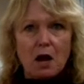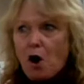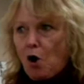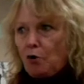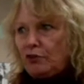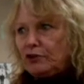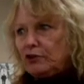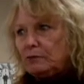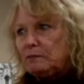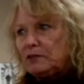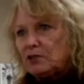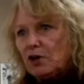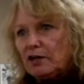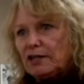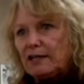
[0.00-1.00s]
Or they could be
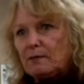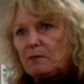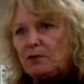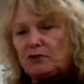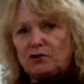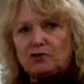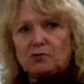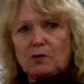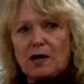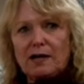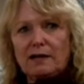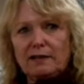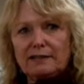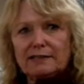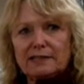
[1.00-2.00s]
talking about the
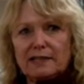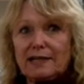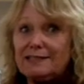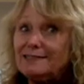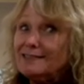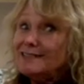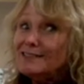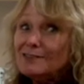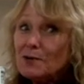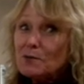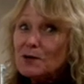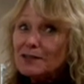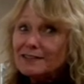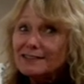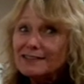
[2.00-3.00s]
trial, they said. I said, "You know
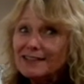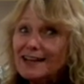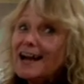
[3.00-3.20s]
what?